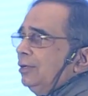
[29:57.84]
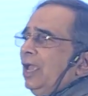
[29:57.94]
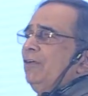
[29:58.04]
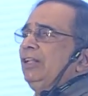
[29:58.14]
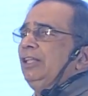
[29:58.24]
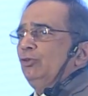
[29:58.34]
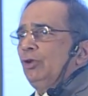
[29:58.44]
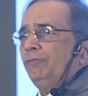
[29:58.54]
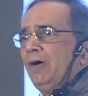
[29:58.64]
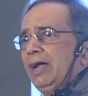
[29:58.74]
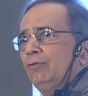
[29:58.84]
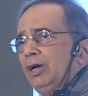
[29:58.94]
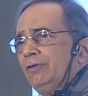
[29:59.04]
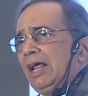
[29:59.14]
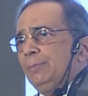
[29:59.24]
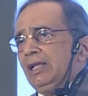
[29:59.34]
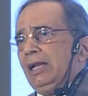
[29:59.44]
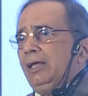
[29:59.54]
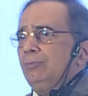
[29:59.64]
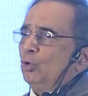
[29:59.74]
Everything you will find, whatever I'm
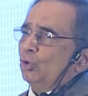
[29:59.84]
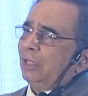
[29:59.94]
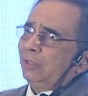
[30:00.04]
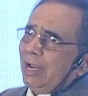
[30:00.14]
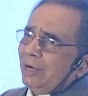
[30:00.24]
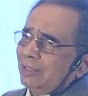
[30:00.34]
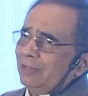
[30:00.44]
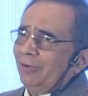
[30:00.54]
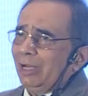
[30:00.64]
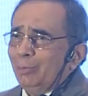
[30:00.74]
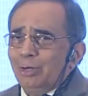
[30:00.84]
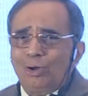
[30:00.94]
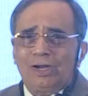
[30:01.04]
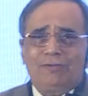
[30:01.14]
telling, more than that is available on